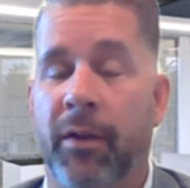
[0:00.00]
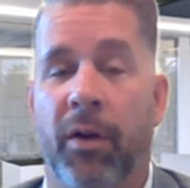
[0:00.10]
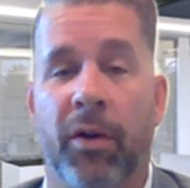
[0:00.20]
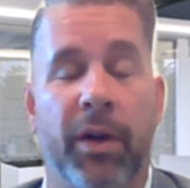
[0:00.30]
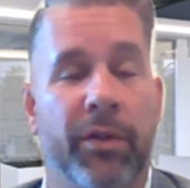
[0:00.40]
in
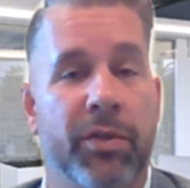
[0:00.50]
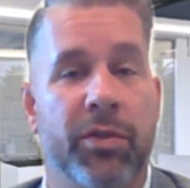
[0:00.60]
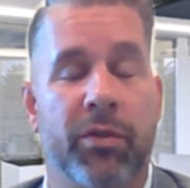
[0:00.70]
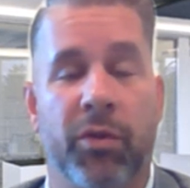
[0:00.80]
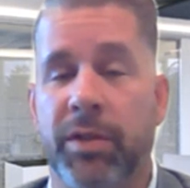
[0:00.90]
all
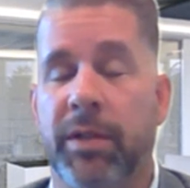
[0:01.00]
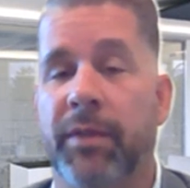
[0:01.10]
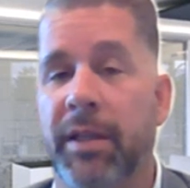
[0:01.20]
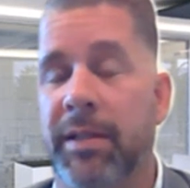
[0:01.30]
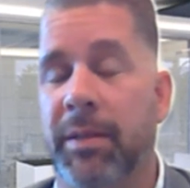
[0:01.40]
sorts
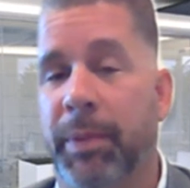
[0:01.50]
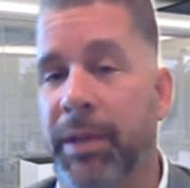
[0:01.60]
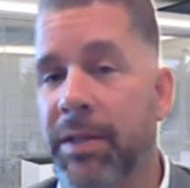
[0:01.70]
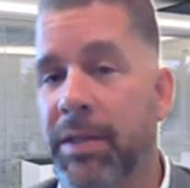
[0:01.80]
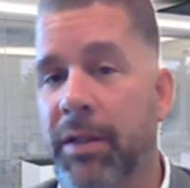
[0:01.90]
of
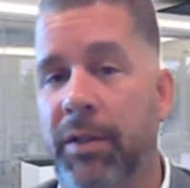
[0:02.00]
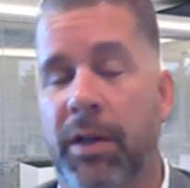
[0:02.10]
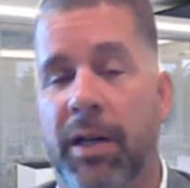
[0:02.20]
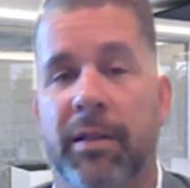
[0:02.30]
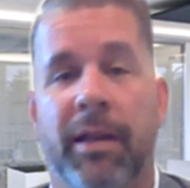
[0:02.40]
disciplines
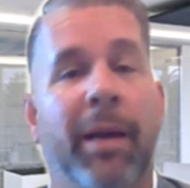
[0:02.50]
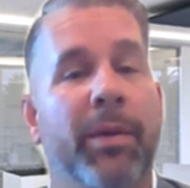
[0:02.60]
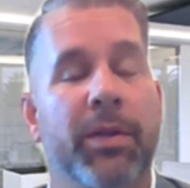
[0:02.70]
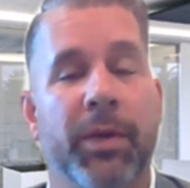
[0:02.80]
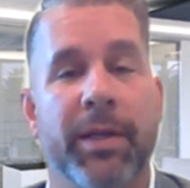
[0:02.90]
across
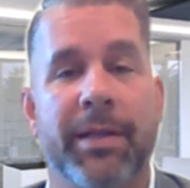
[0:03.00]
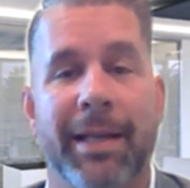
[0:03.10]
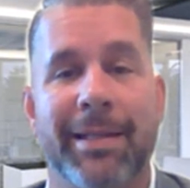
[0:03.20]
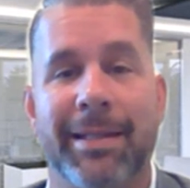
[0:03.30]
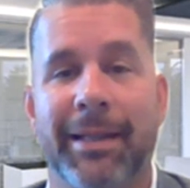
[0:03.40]
laboratory
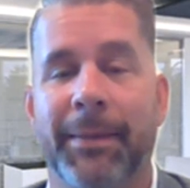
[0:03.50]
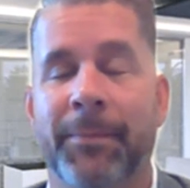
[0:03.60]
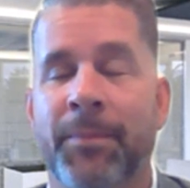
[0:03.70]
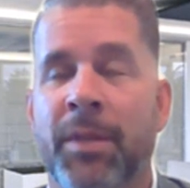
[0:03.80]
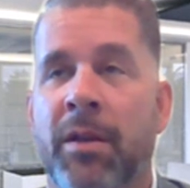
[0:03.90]
testing.